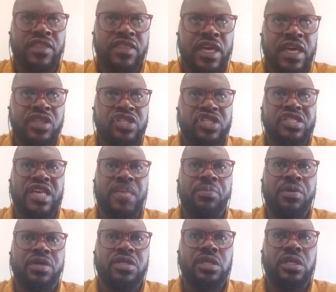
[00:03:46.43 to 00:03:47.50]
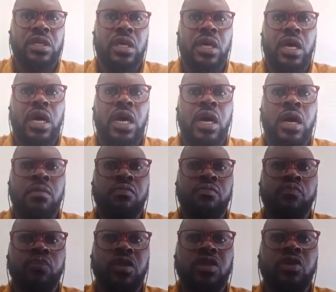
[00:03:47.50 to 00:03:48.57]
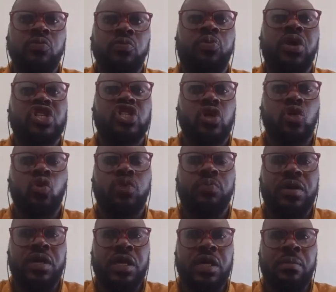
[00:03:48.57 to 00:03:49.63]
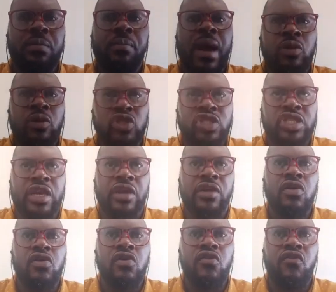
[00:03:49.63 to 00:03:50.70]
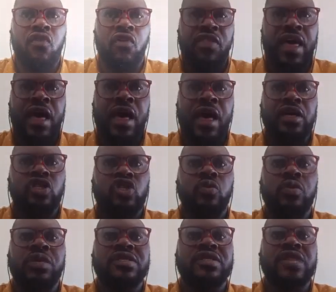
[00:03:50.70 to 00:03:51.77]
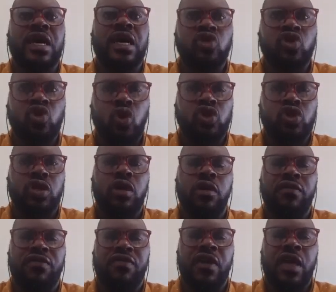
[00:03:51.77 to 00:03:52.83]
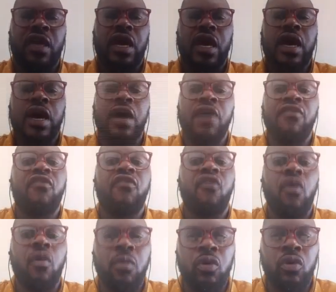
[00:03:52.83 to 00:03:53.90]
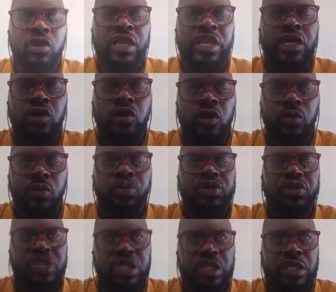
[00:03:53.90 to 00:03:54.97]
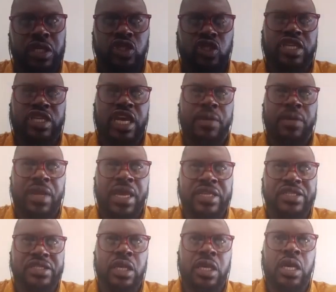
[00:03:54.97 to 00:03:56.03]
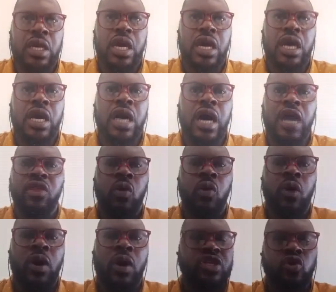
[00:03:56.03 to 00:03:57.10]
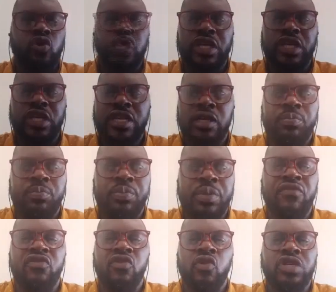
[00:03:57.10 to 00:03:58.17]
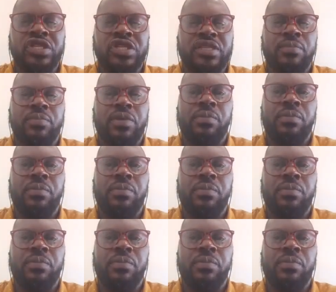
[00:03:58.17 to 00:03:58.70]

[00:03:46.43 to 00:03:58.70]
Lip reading: given that this has happened, the pressure would be mounting for there to be some sort of formal legal proceeding to take place. Otherwise, it will end up being viewed as